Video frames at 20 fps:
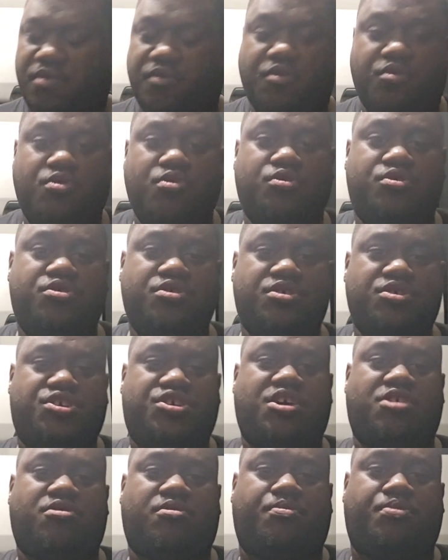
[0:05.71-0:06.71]
If you're new to the
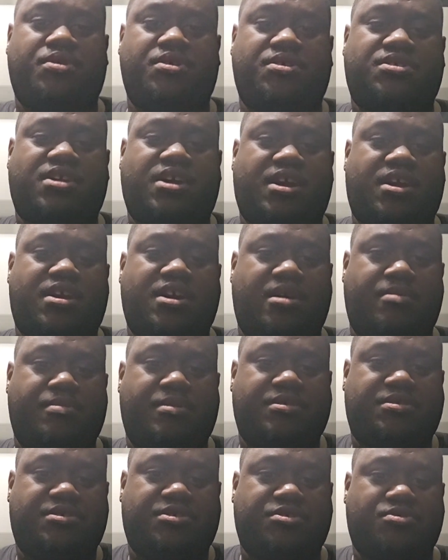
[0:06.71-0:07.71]
channel, please like,
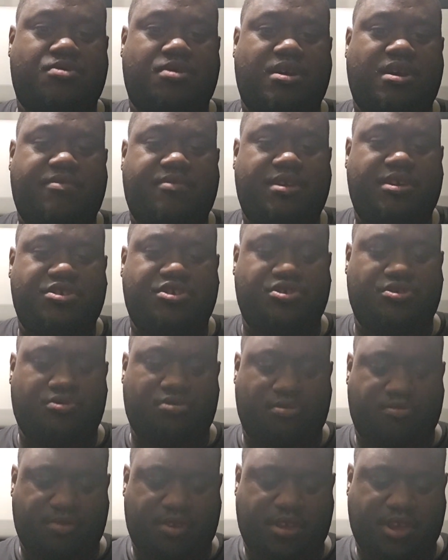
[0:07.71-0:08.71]
comment, subscribe, hit your
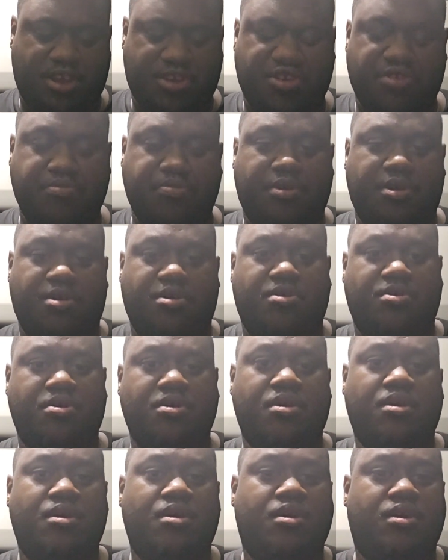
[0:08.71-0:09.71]
notification bell,
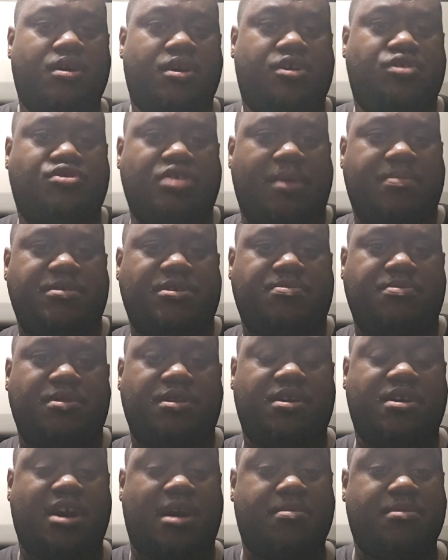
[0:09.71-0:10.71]
and drop as
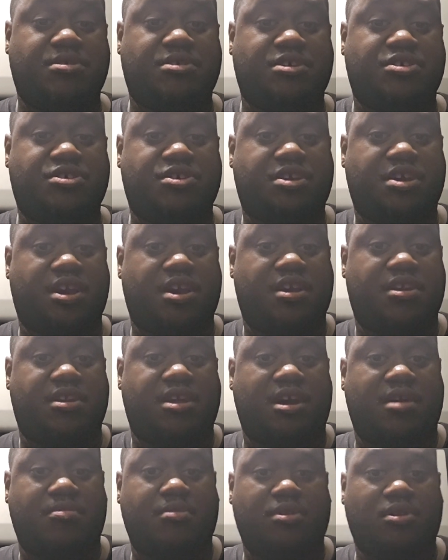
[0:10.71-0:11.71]
many comments as you can
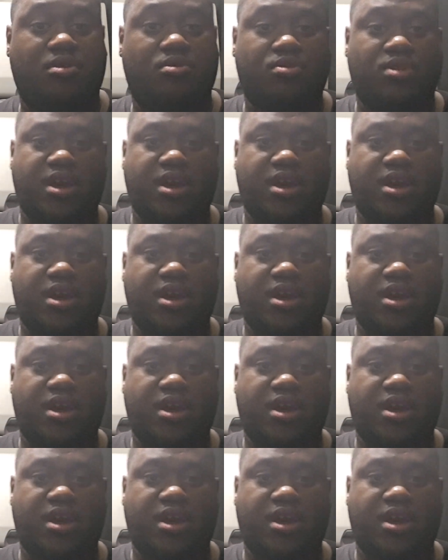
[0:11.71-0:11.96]
down below.